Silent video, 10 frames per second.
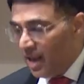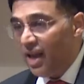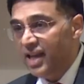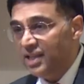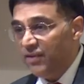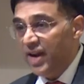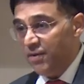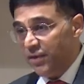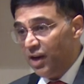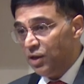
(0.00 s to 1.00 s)
it's very
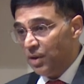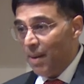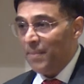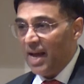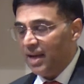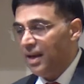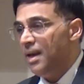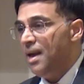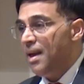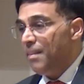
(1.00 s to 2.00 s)
difficult to come back.
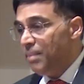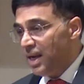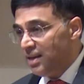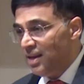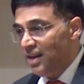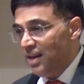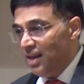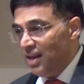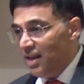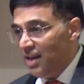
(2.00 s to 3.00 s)
But
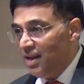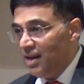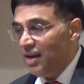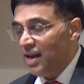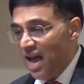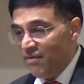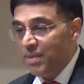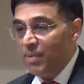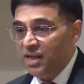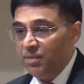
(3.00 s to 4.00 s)

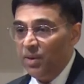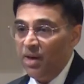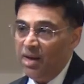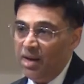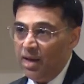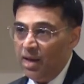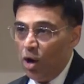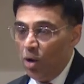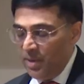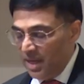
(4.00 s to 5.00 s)
having multiple
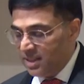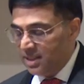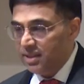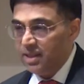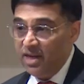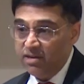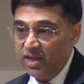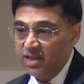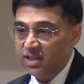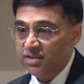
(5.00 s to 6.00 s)
hobbies,
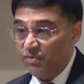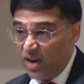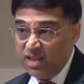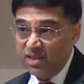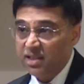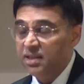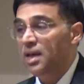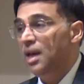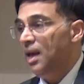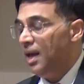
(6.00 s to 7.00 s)
interests, friends
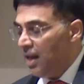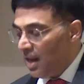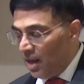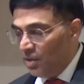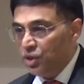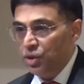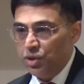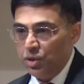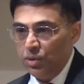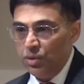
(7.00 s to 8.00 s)
allows you
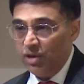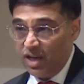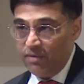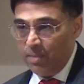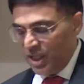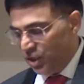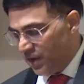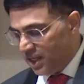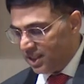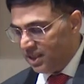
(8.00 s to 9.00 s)
to recover much
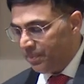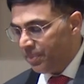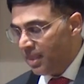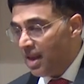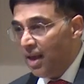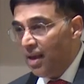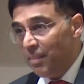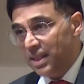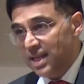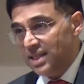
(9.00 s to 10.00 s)
faster.
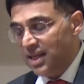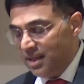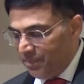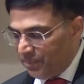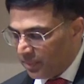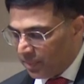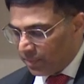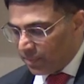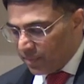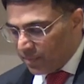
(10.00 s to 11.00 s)
But there's a
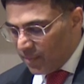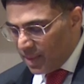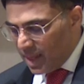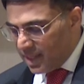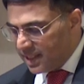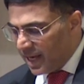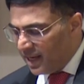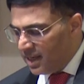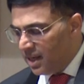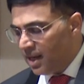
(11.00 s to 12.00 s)

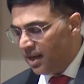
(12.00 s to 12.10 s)
second